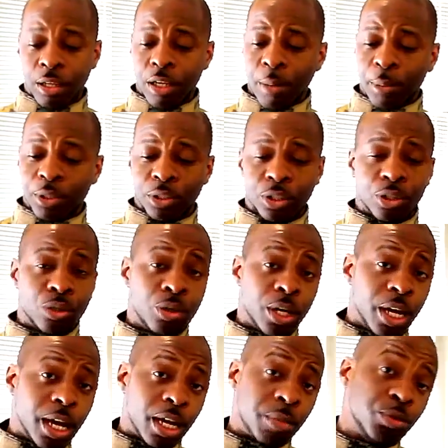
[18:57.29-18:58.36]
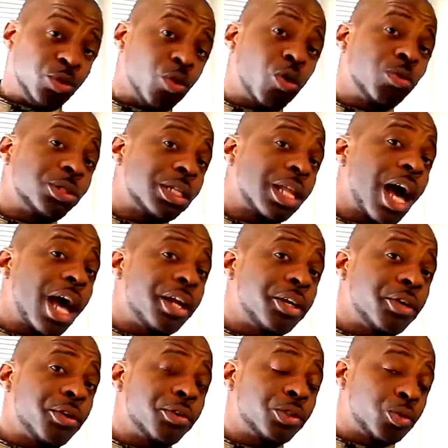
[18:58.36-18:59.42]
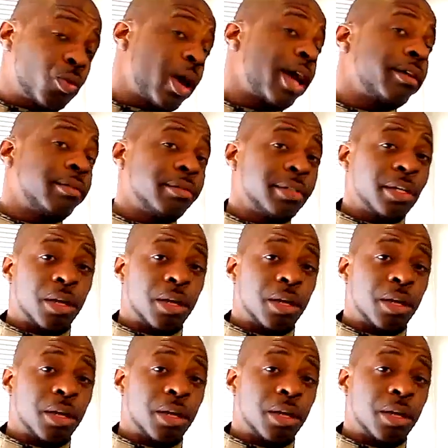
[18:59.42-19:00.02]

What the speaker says: Number two, it absorbs a lot of your sweat.